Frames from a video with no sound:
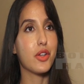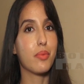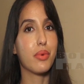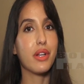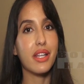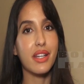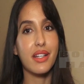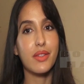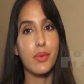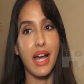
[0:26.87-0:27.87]
you're
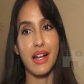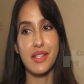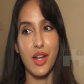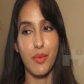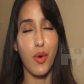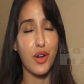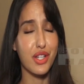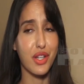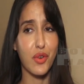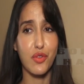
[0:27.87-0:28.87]
brilliant, we can't stop
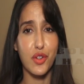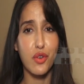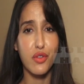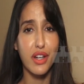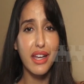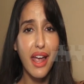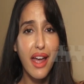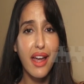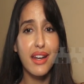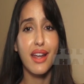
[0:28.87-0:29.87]
watching it over and over
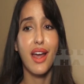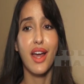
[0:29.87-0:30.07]
again.